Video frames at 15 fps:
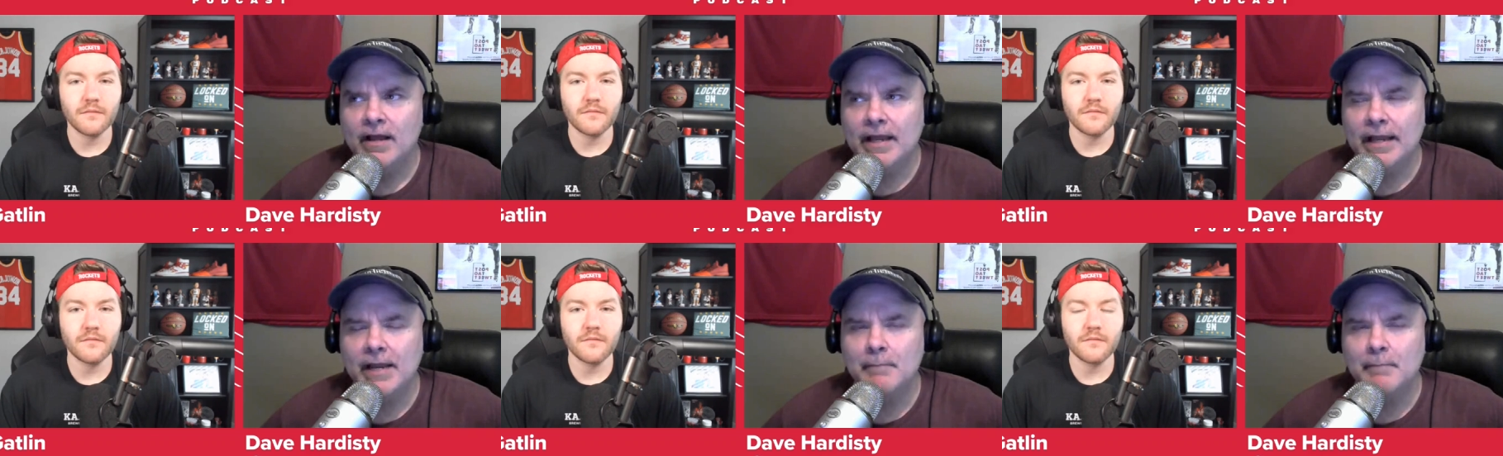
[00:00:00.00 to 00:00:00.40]

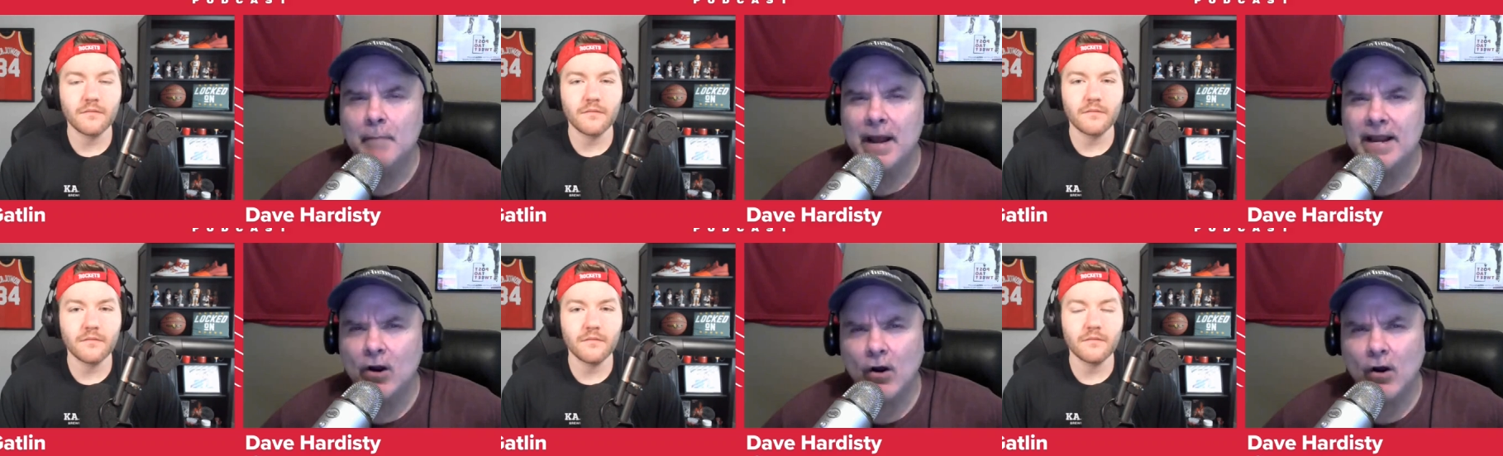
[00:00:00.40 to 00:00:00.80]
Speaker 1: it
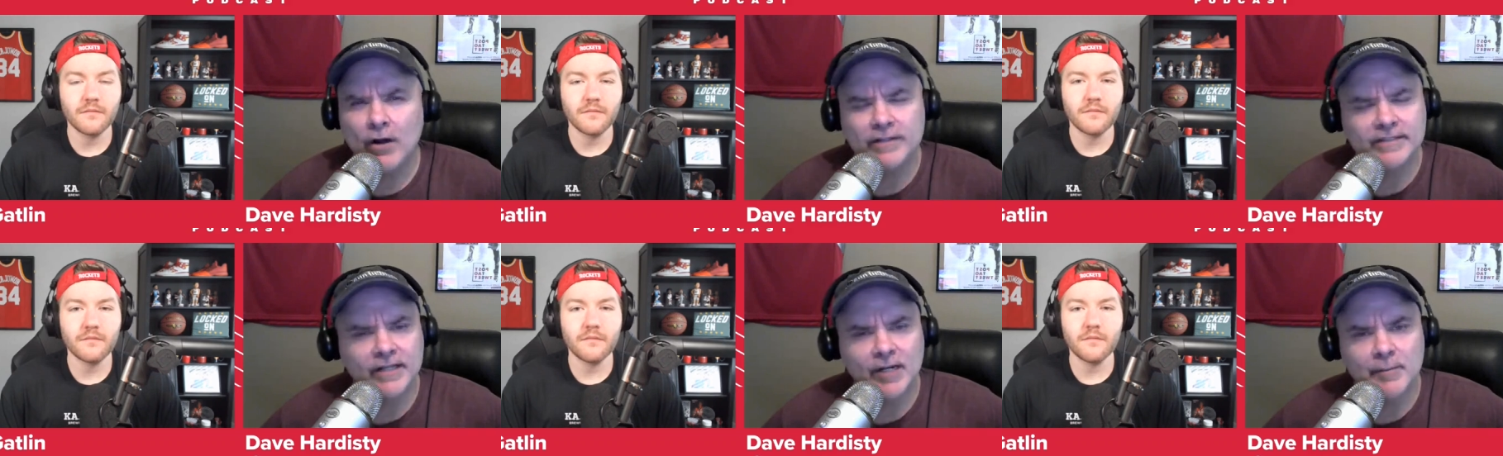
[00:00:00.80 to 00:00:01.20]
might
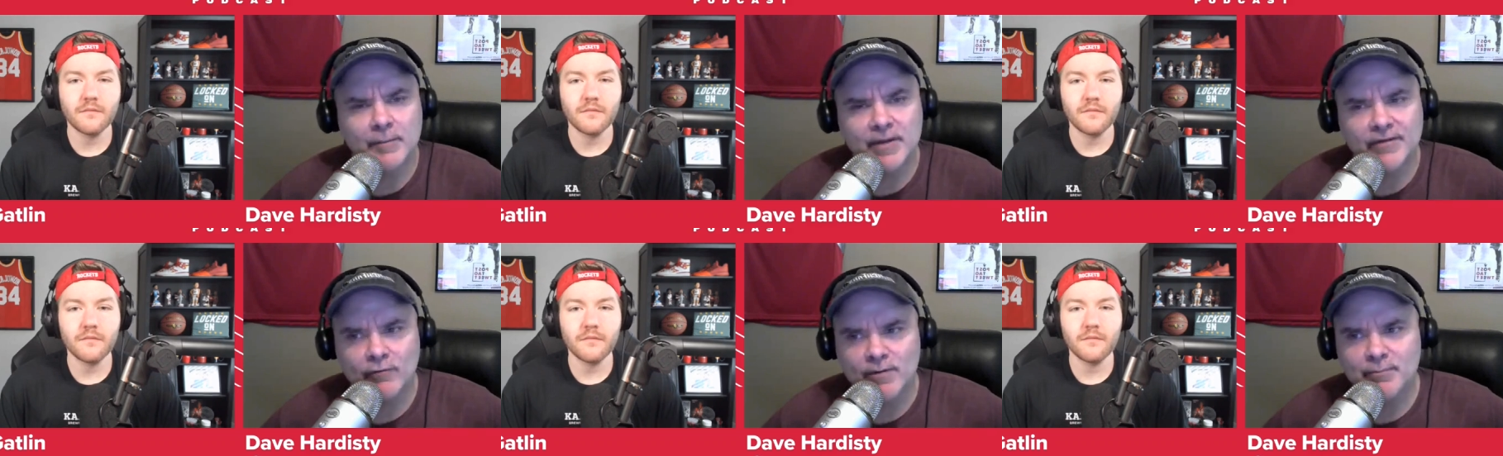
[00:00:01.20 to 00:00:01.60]
cause a little
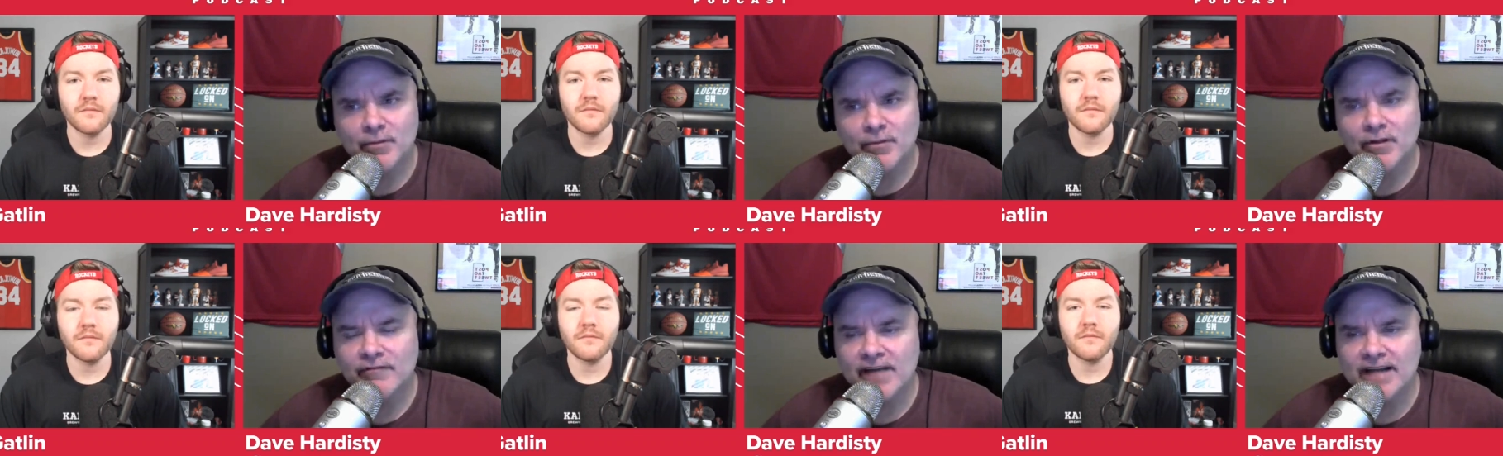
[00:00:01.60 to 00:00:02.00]
bit of a
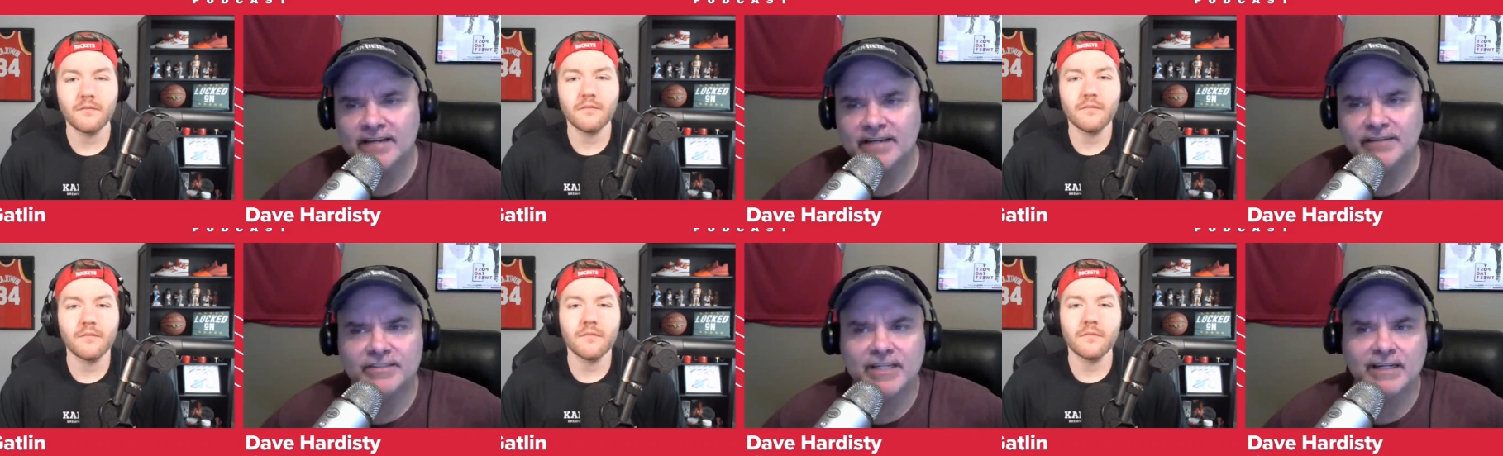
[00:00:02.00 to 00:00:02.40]
ripple
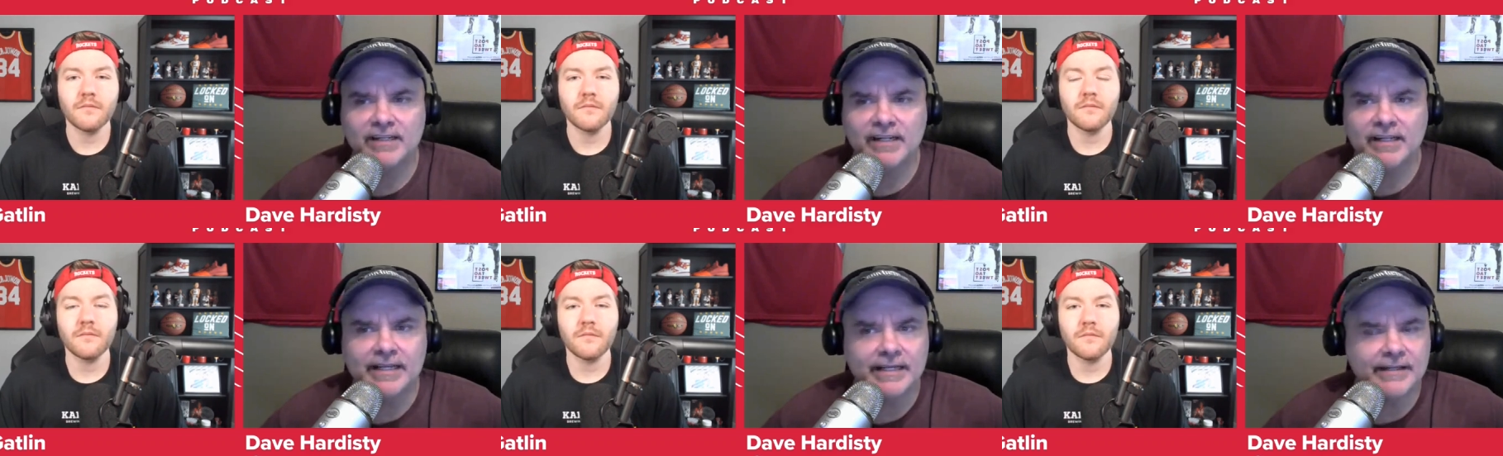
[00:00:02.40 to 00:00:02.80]
effect if
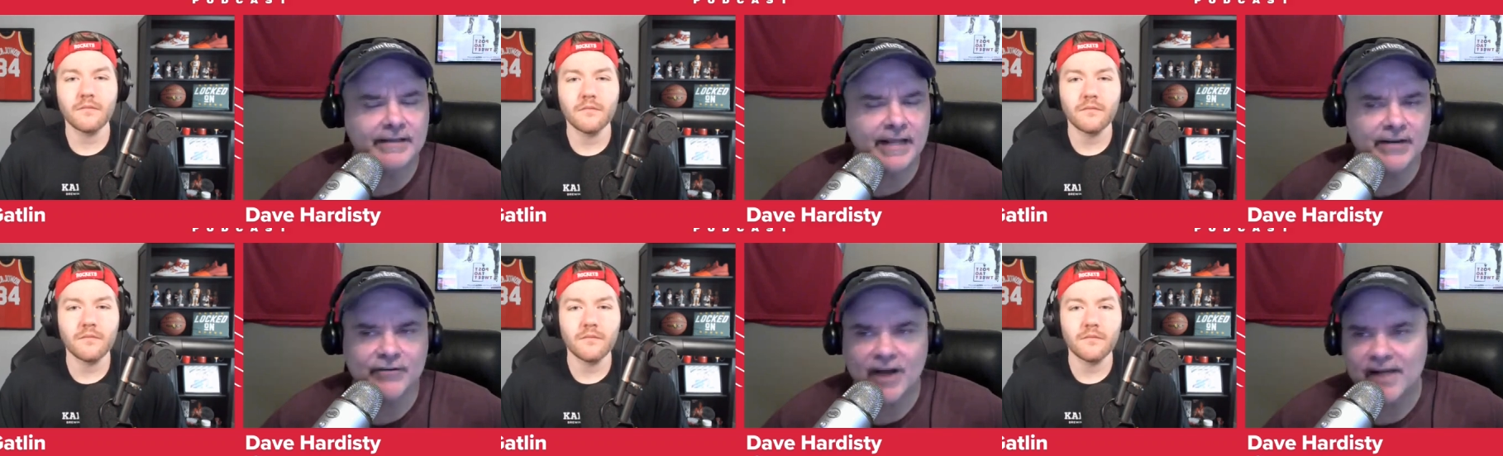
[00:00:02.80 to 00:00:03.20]
suddenly
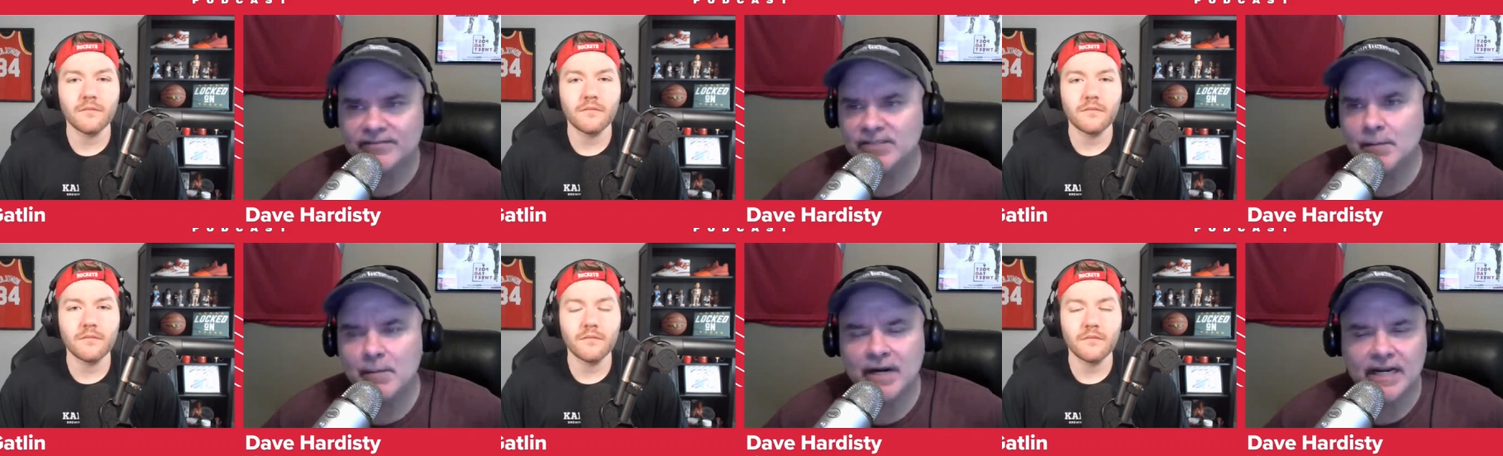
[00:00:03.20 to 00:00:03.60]
they draft
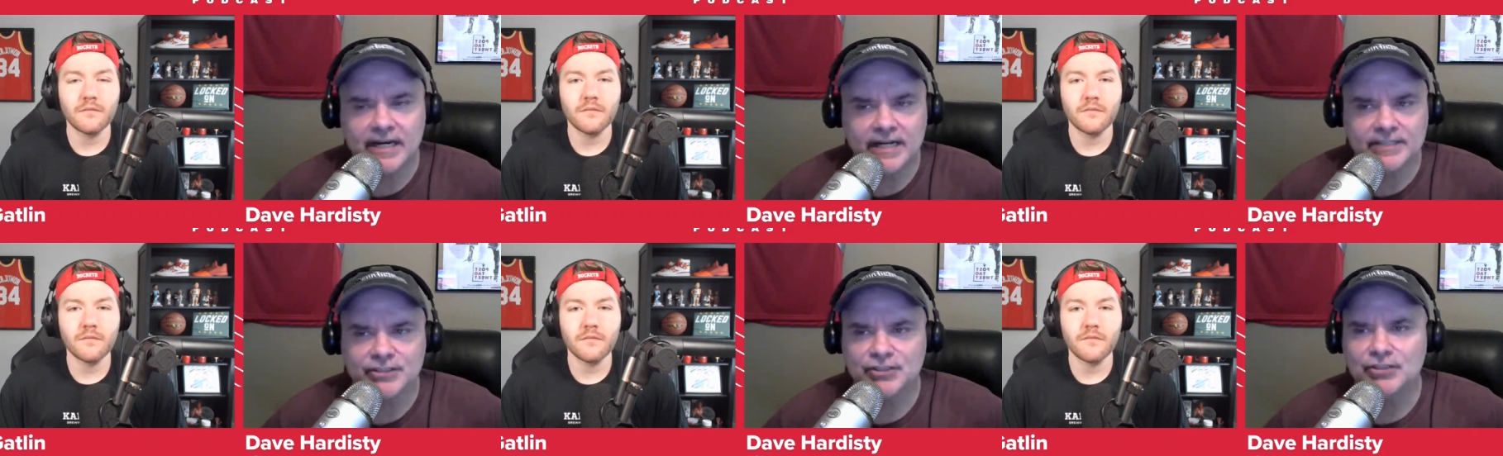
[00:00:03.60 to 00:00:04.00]
somebody
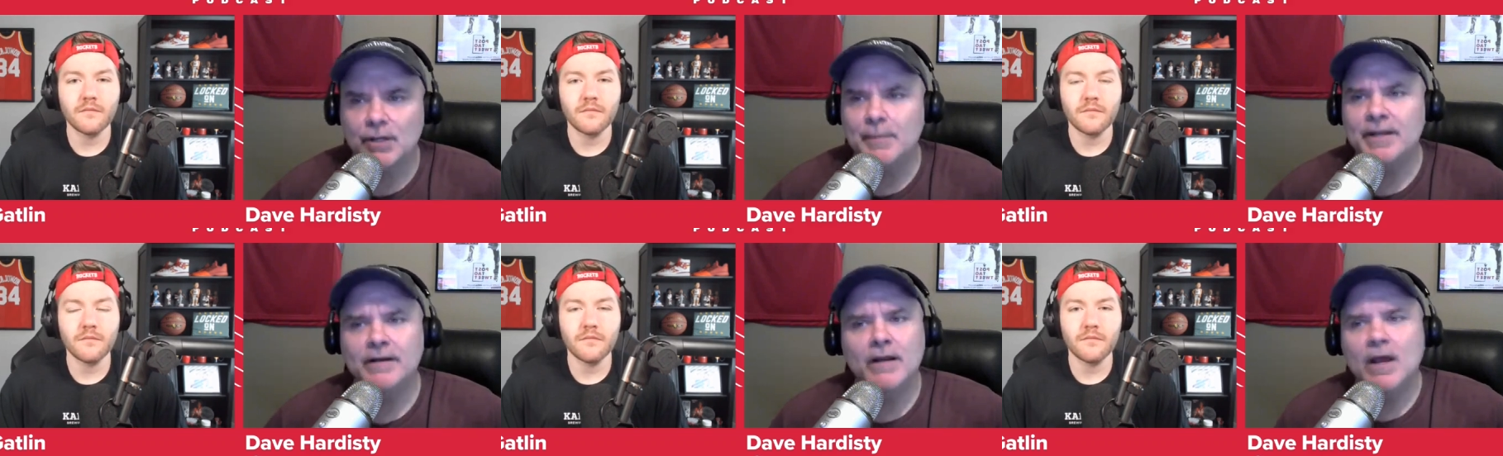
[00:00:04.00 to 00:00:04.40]
and it just i
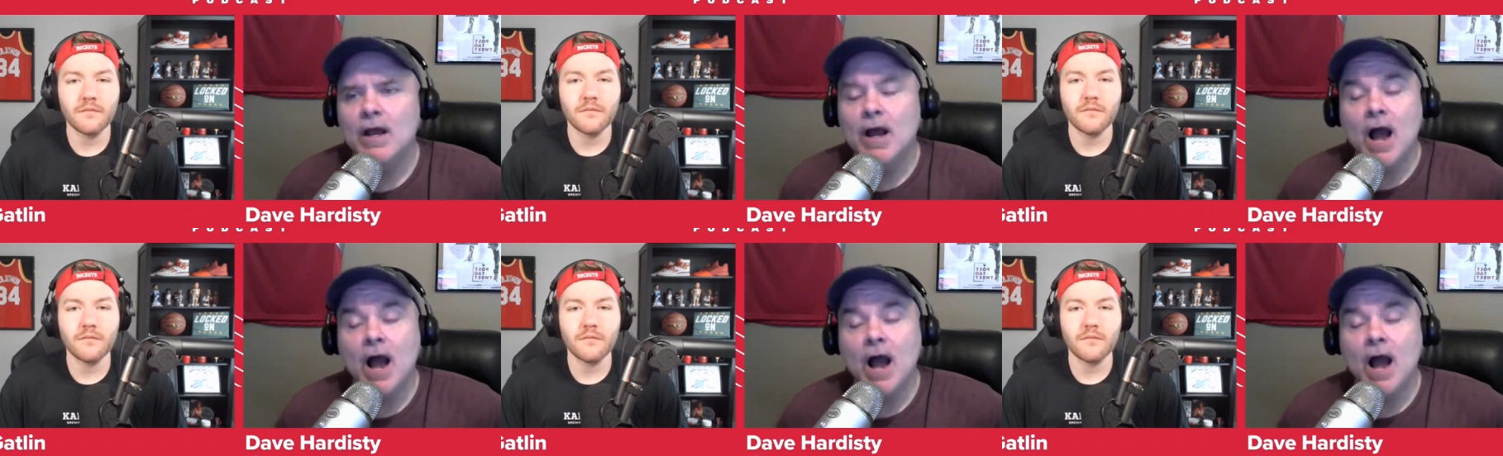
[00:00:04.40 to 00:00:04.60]
mean